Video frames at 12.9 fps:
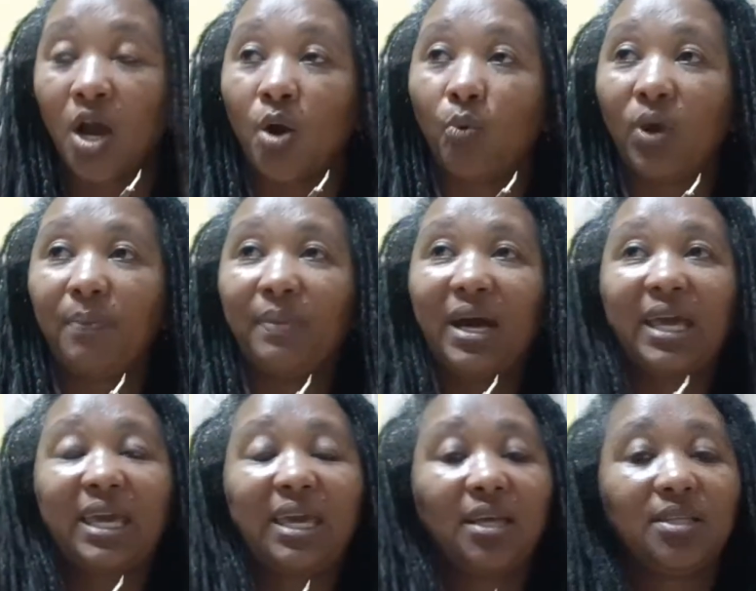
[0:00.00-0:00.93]
When my
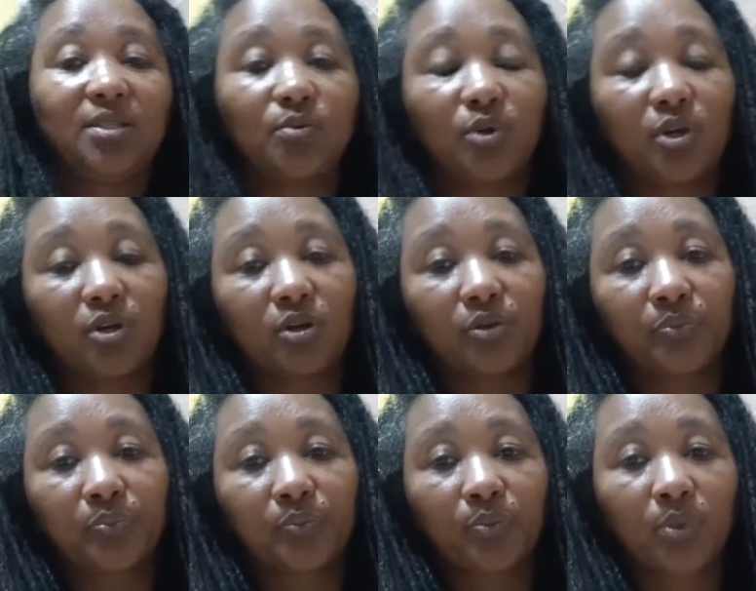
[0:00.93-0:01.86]
kids were
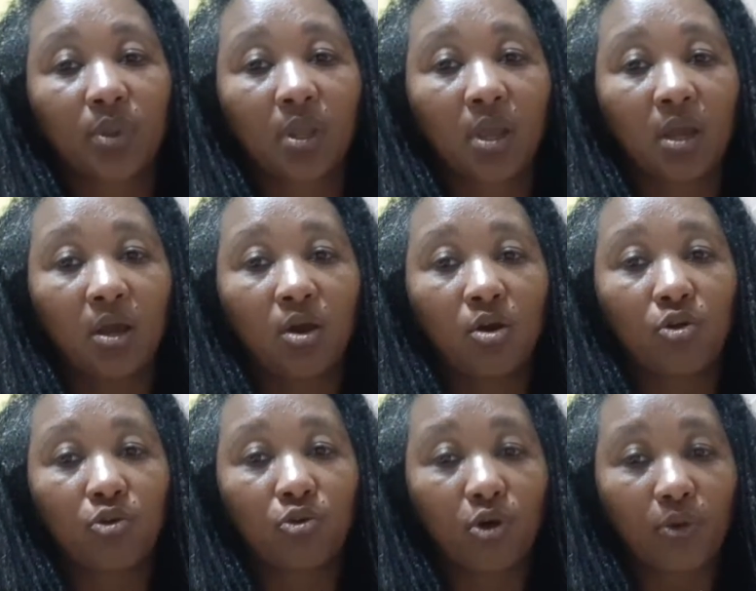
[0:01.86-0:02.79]

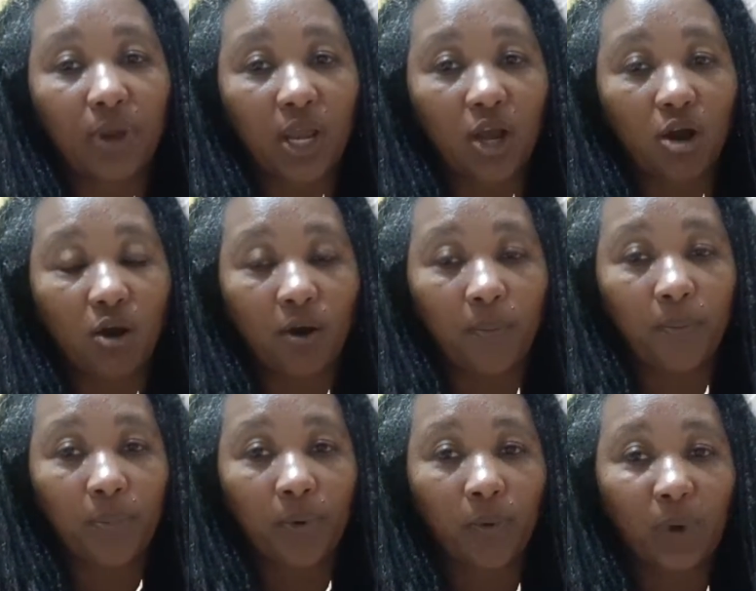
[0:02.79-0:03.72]
growing up,
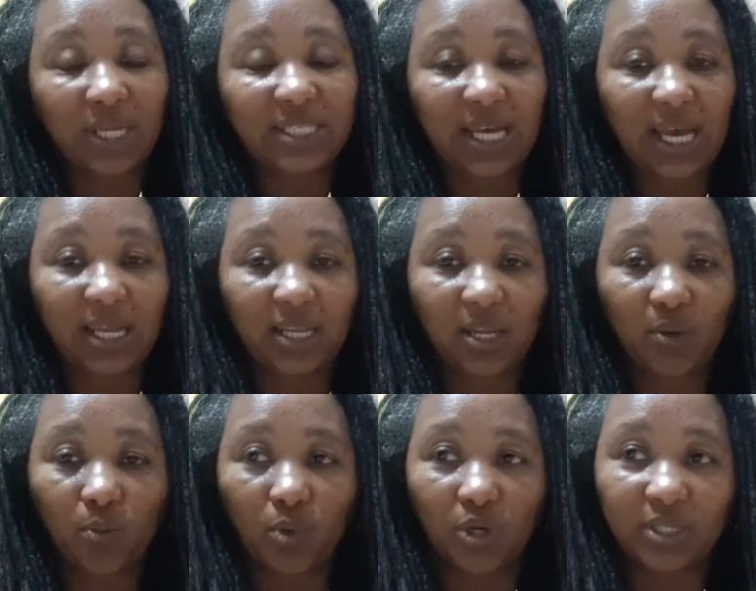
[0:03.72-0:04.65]
what I
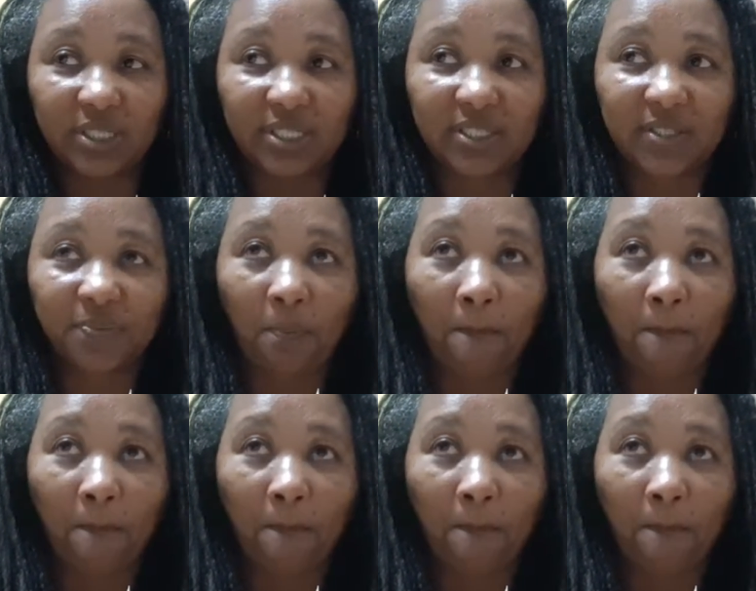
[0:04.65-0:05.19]
did was